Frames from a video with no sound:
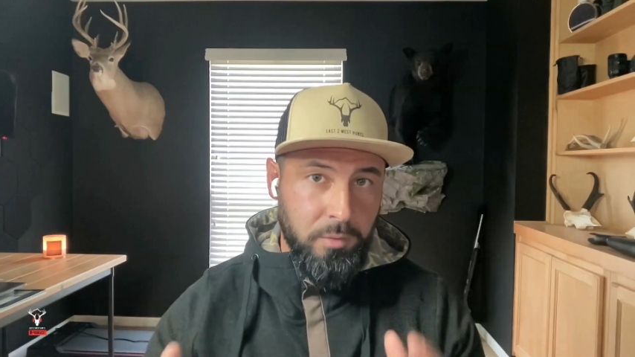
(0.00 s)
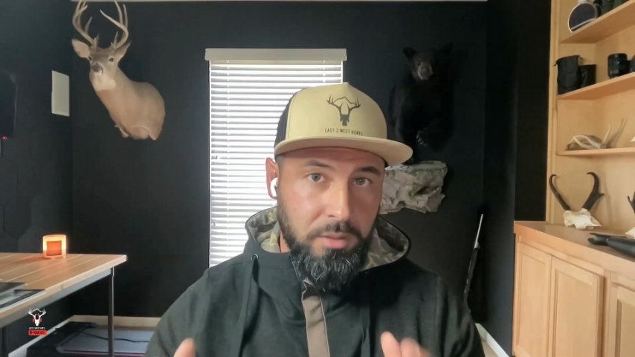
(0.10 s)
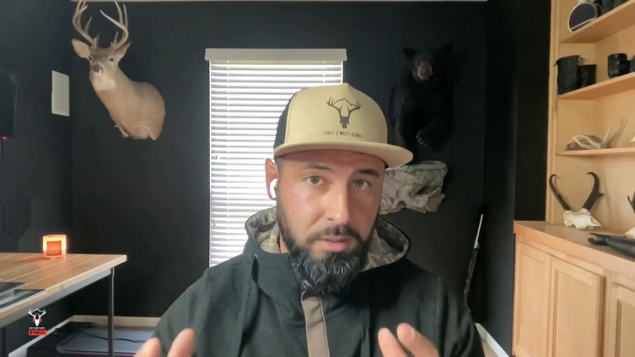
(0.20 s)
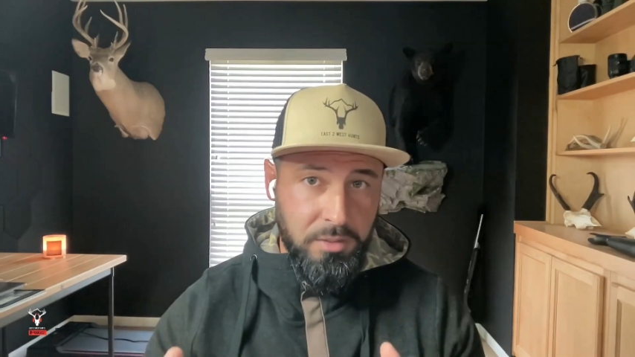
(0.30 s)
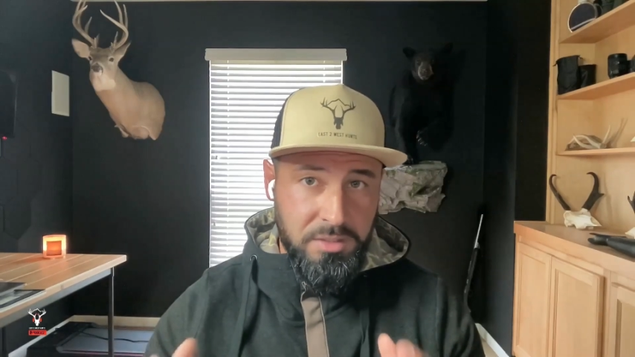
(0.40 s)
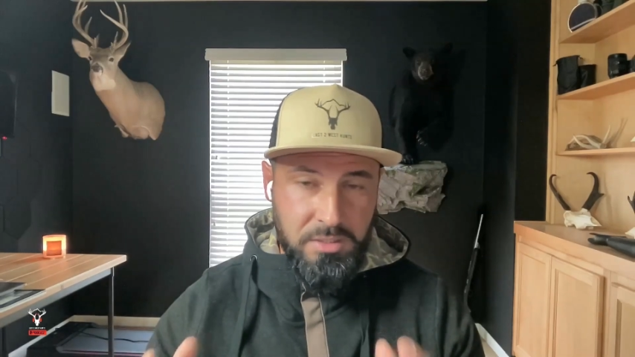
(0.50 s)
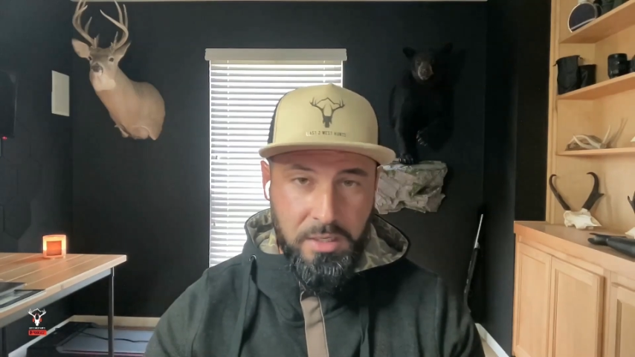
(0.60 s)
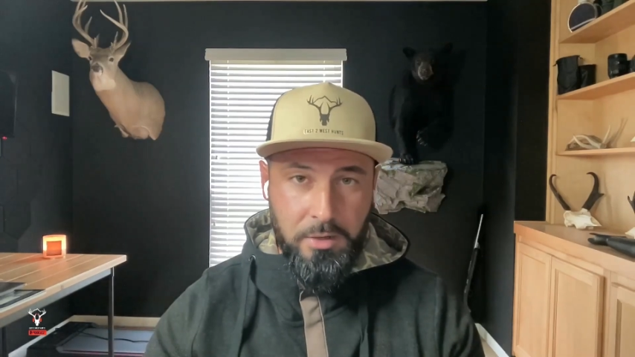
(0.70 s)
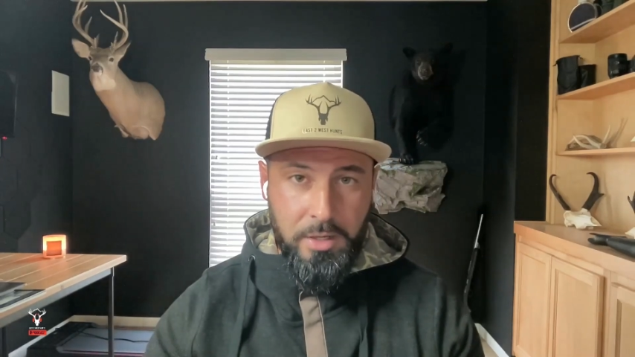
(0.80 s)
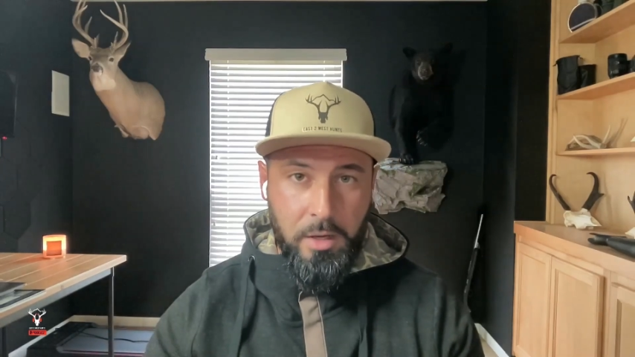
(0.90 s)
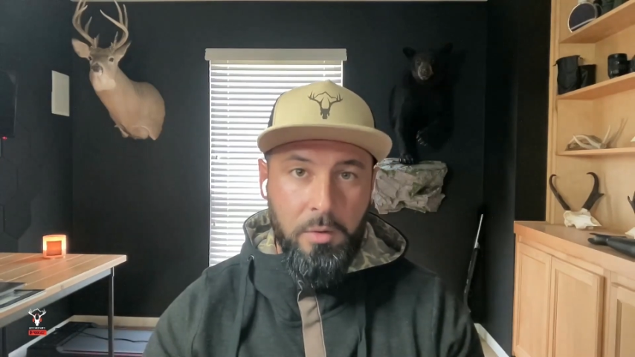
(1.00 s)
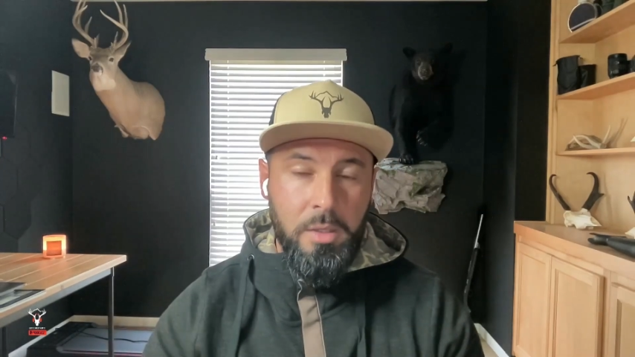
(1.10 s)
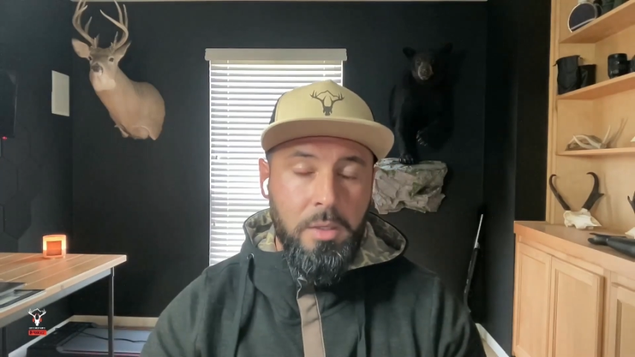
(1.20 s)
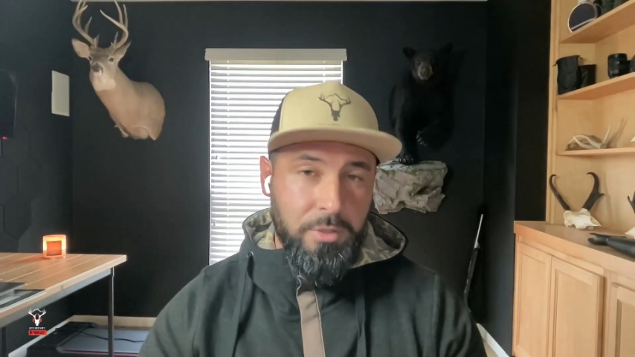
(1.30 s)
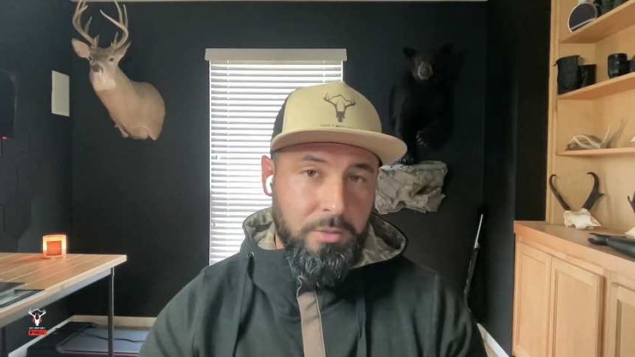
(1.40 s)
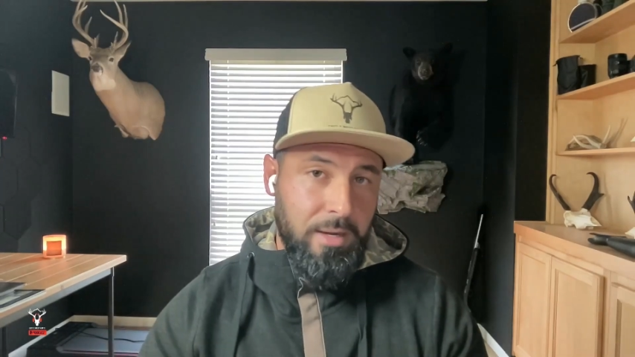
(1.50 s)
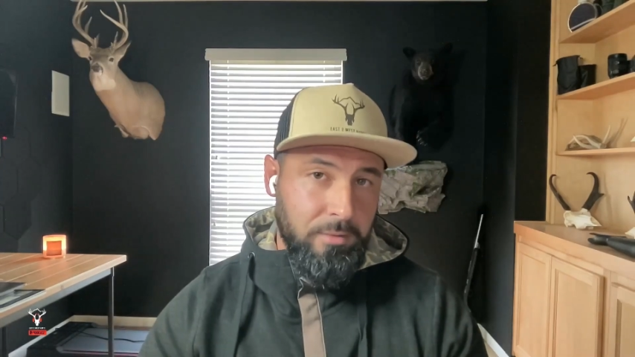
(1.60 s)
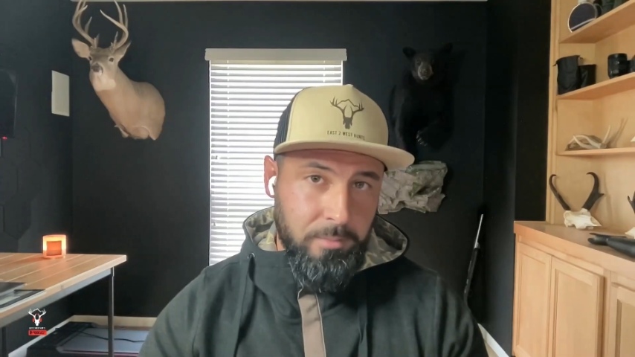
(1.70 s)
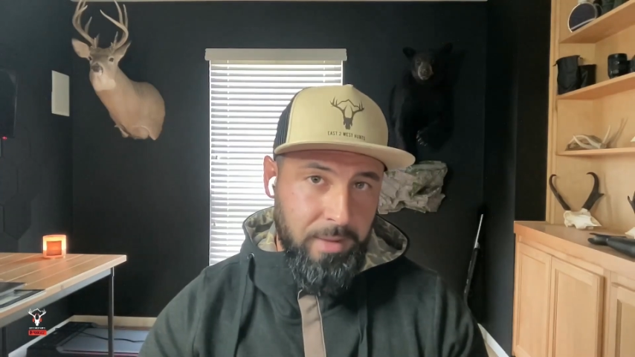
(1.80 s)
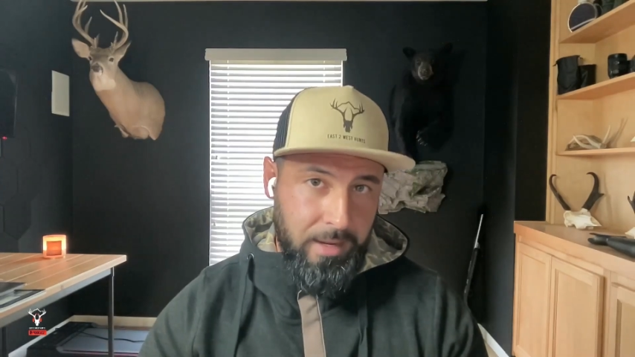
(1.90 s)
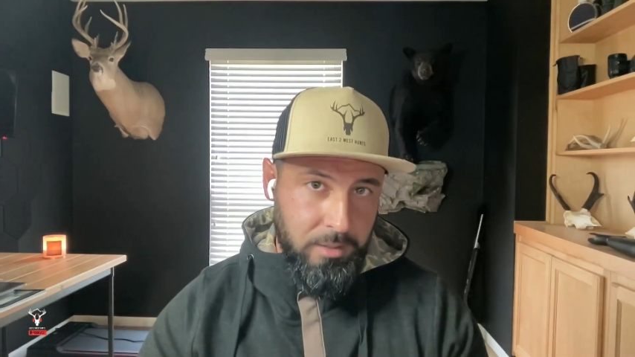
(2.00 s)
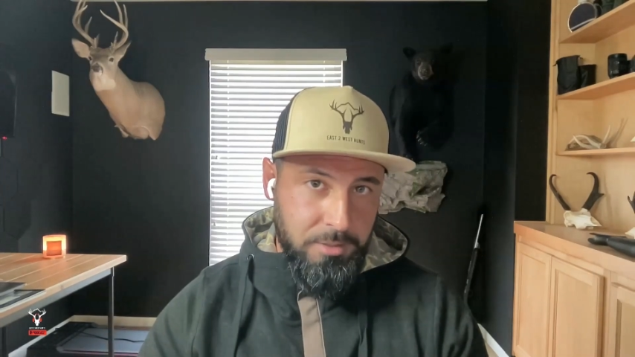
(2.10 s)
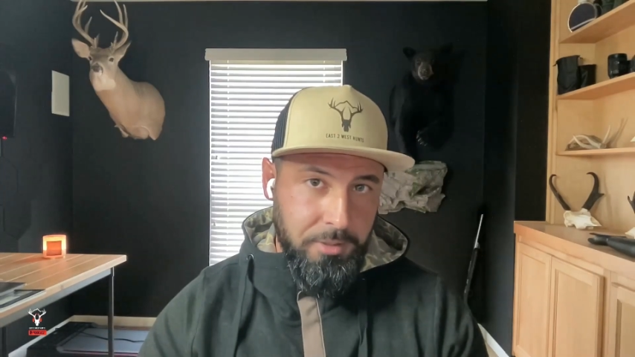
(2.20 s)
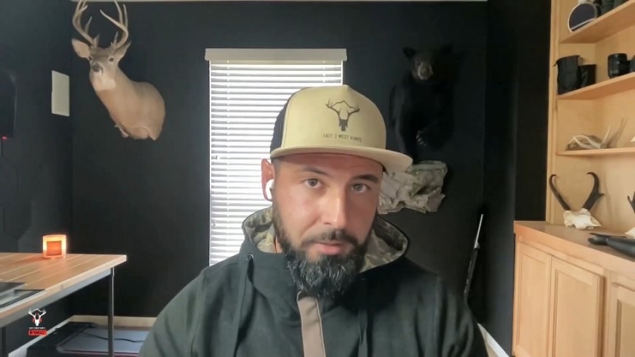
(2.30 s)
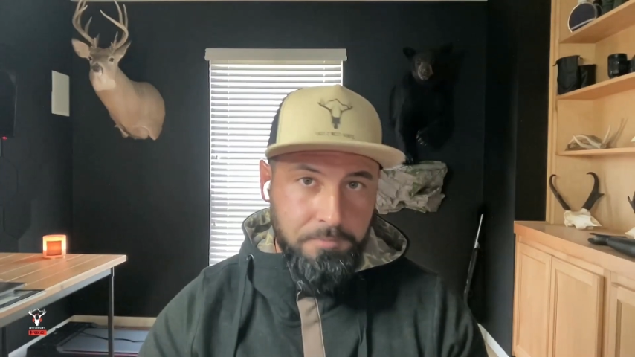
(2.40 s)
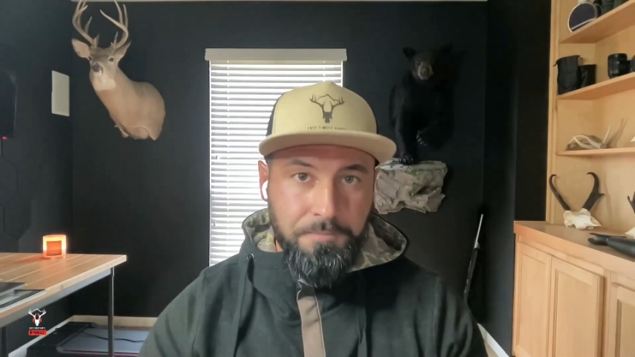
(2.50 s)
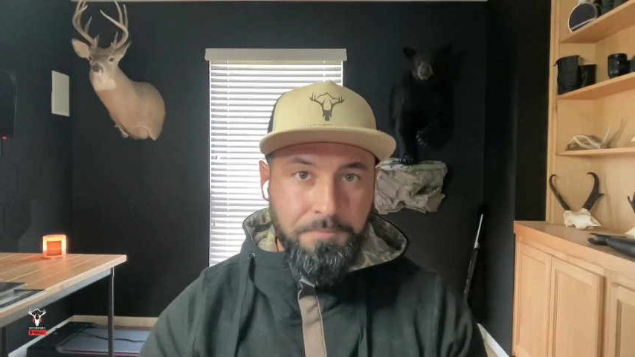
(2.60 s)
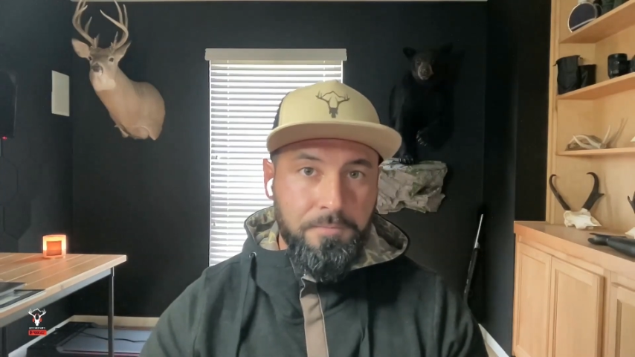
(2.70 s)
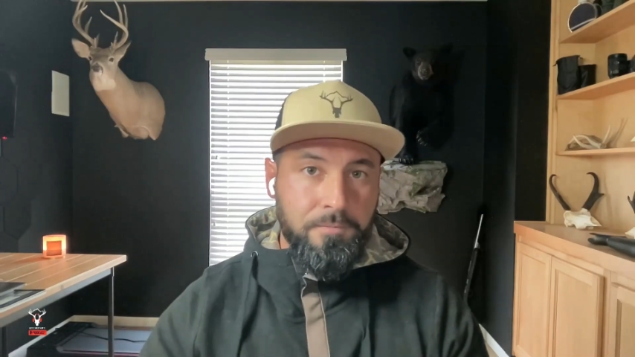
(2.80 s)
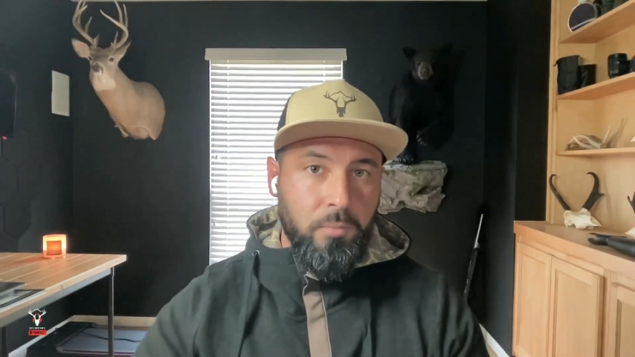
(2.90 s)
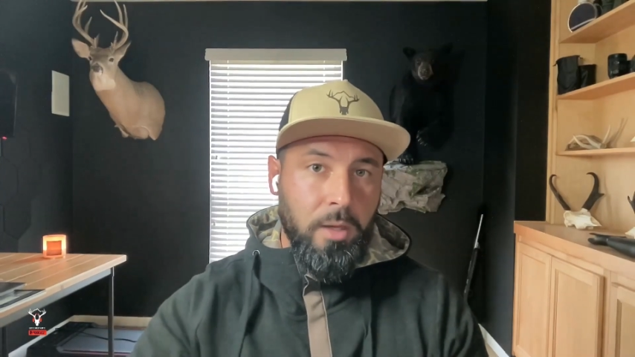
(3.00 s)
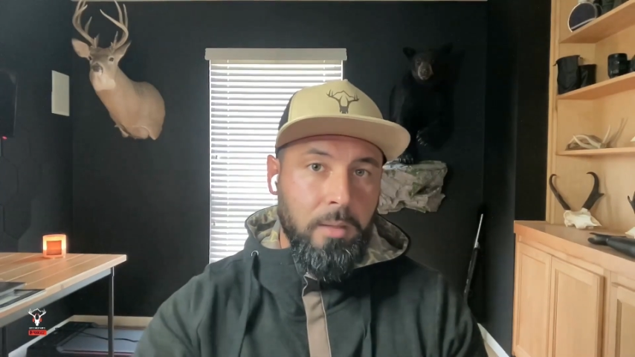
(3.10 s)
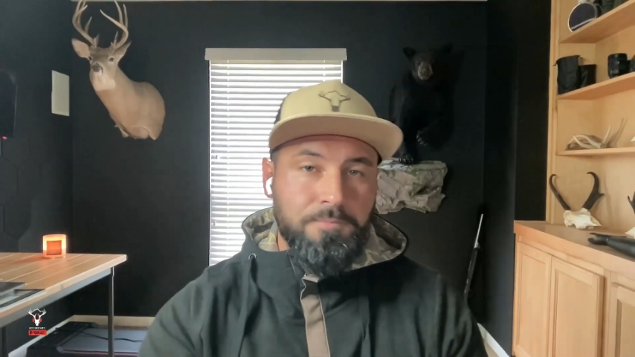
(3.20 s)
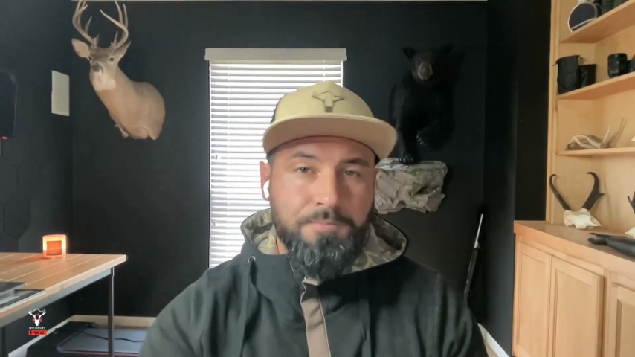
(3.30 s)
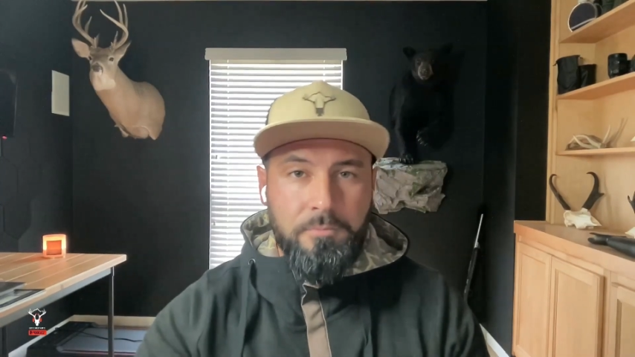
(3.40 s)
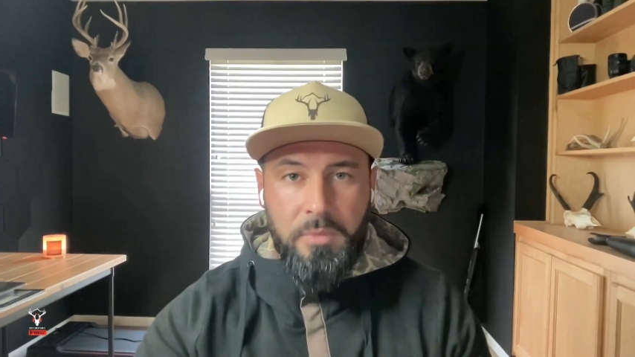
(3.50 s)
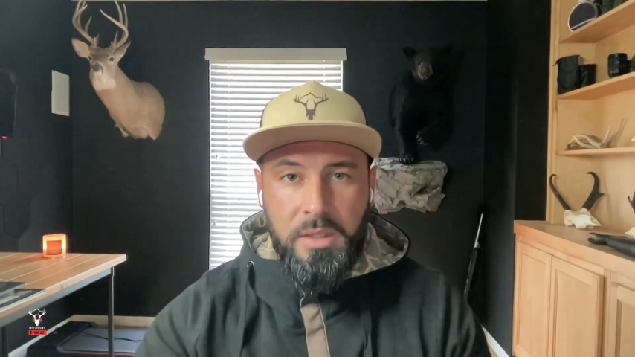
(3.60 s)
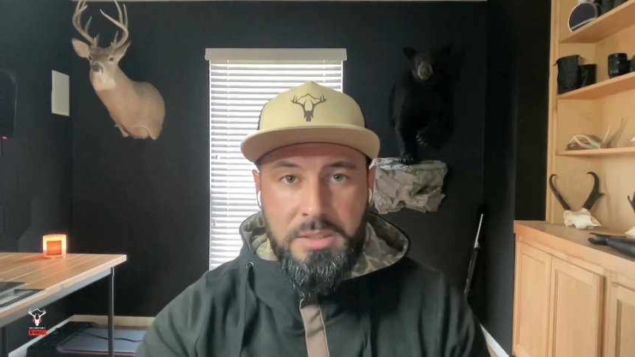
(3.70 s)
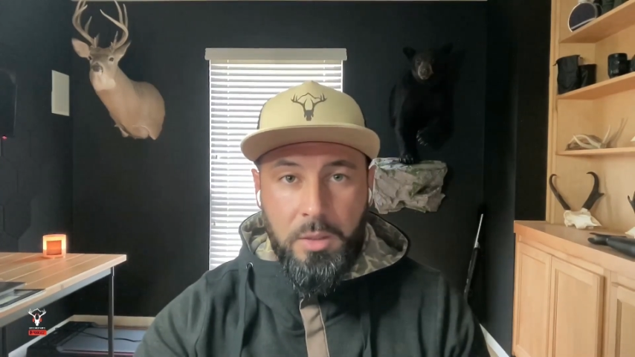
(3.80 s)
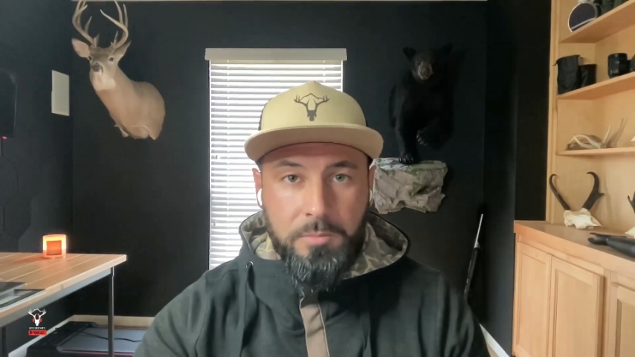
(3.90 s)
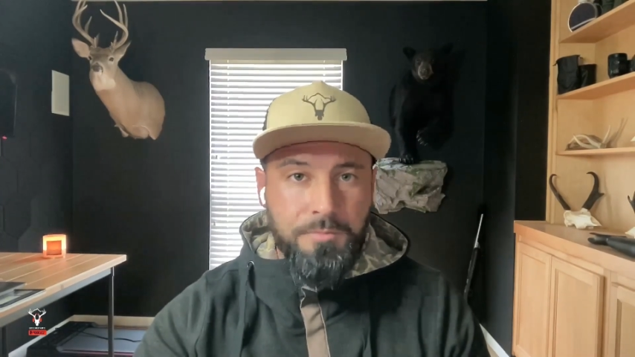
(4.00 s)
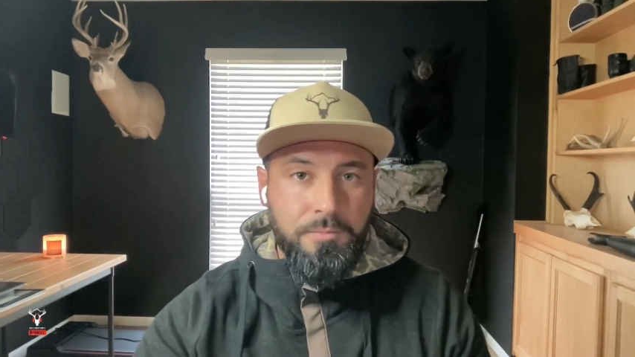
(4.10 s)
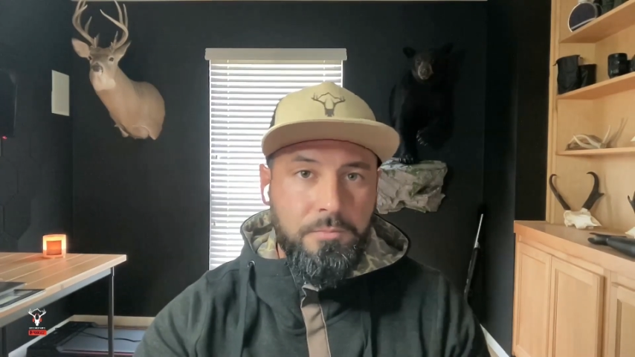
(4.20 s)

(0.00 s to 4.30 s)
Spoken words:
really good scenario when you're out in the backcountry. Okay. So